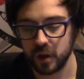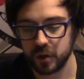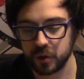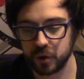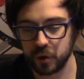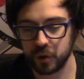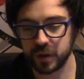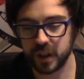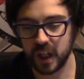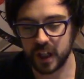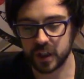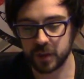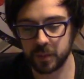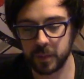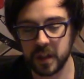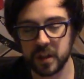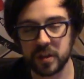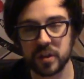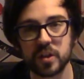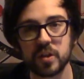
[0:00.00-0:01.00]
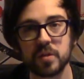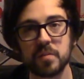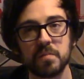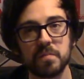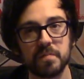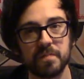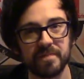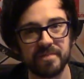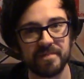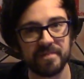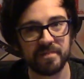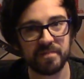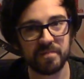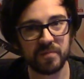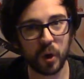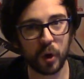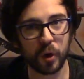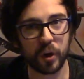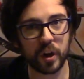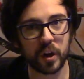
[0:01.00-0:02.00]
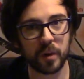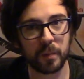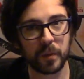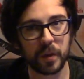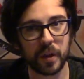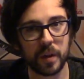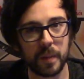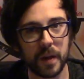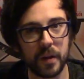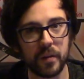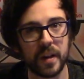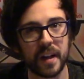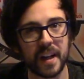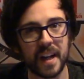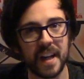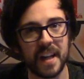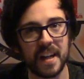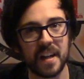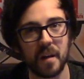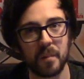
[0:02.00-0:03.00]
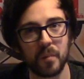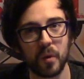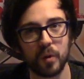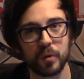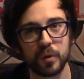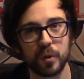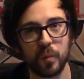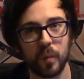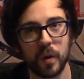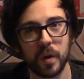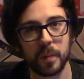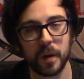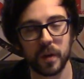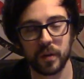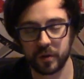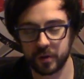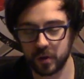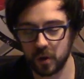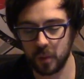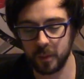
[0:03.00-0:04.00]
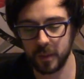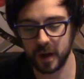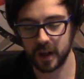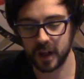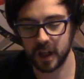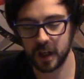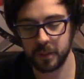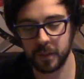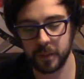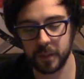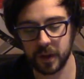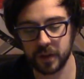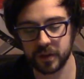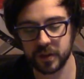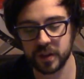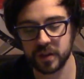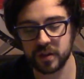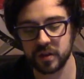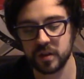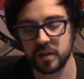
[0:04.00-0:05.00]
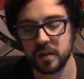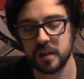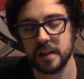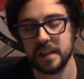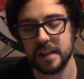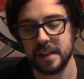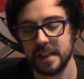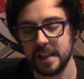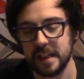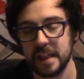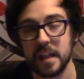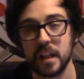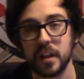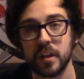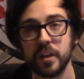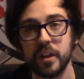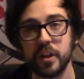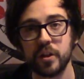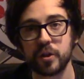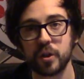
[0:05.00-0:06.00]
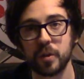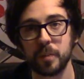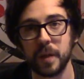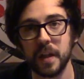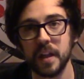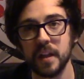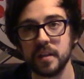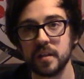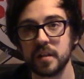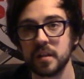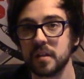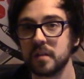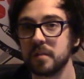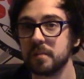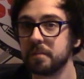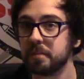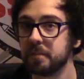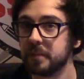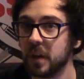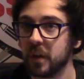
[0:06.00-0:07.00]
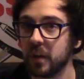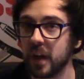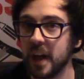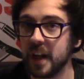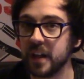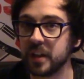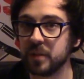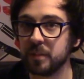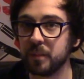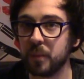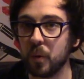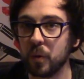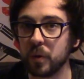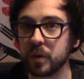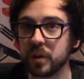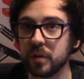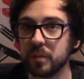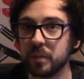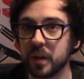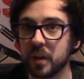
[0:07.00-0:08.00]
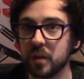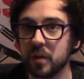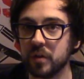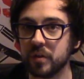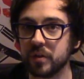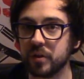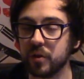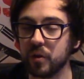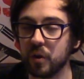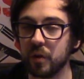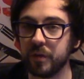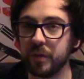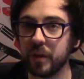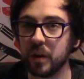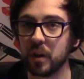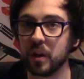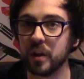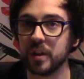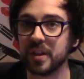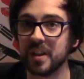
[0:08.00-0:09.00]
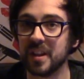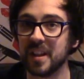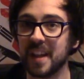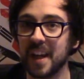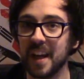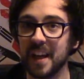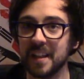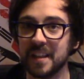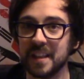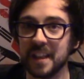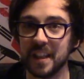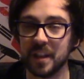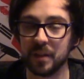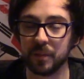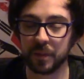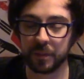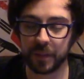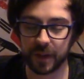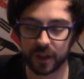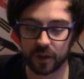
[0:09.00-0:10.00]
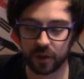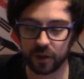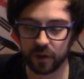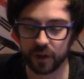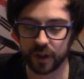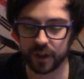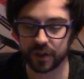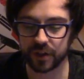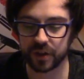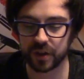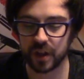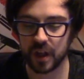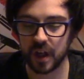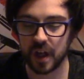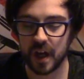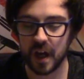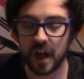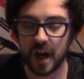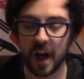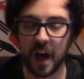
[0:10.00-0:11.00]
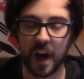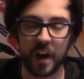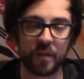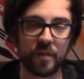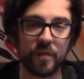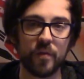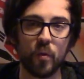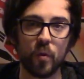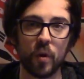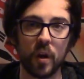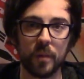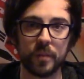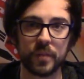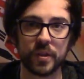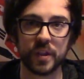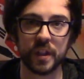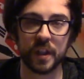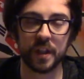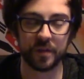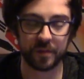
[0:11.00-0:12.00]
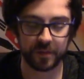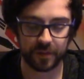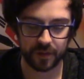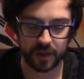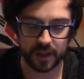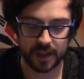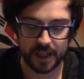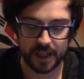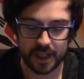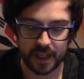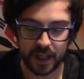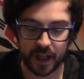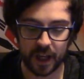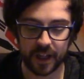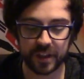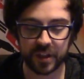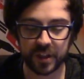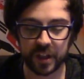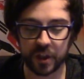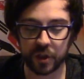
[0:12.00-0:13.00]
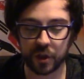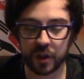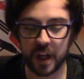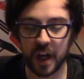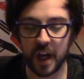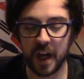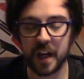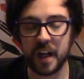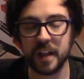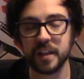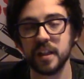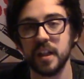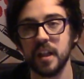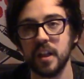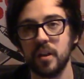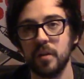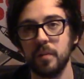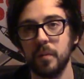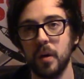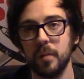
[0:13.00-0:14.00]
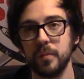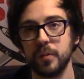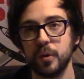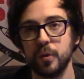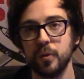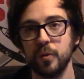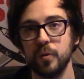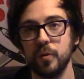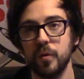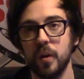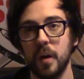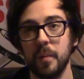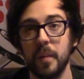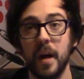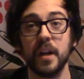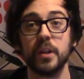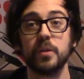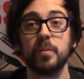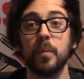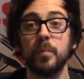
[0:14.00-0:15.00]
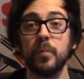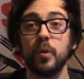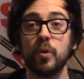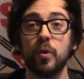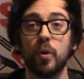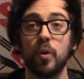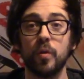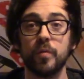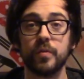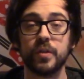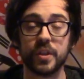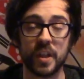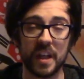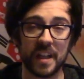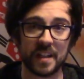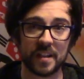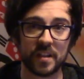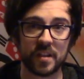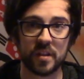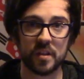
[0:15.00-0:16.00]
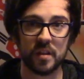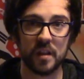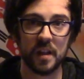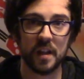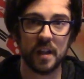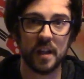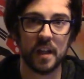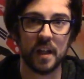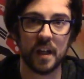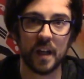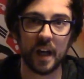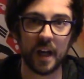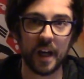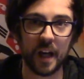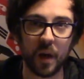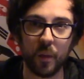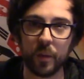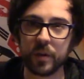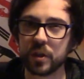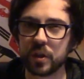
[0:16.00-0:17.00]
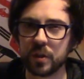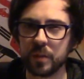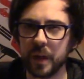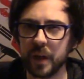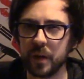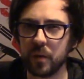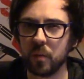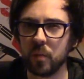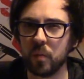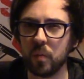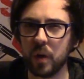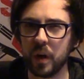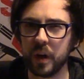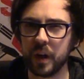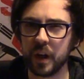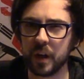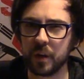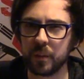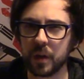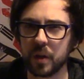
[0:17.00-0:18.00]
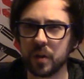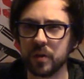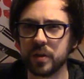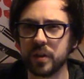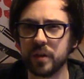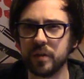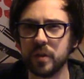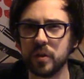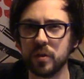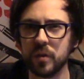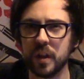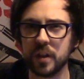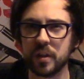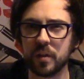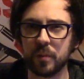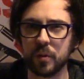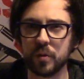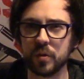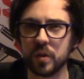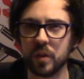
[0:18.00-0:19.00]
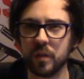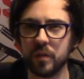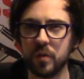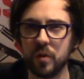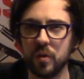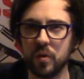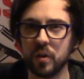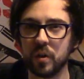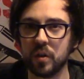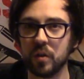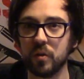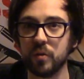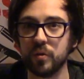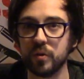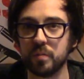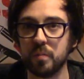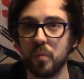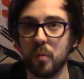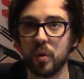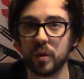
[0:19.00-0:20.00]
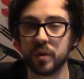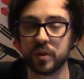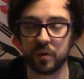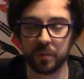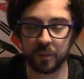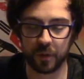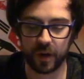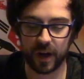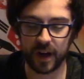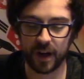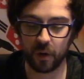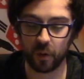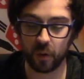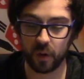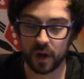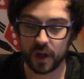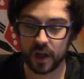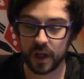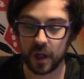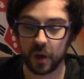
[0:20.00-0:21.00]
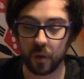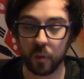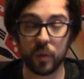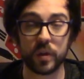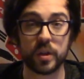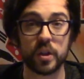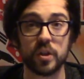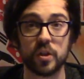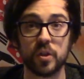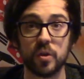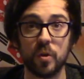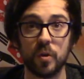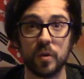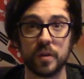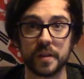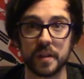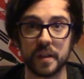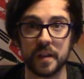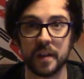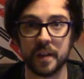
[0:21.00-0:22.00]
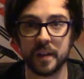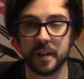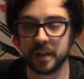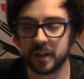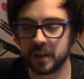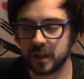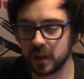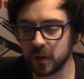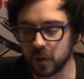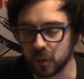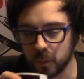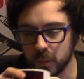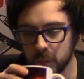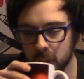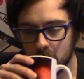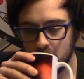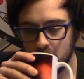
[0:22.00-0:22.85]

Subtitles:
2 attacks apiece, not going to complain about, again I'm not too worried about their combat capabilities. Leadership 8, now that is important because they're not fearless and you can take them in bigger units, and a 4-up save. Now as I said, you cannot take them up to a maximum unit of 6, which is a bit worrying because if you do end up losing a few you can lose more to morale, which is not ideal.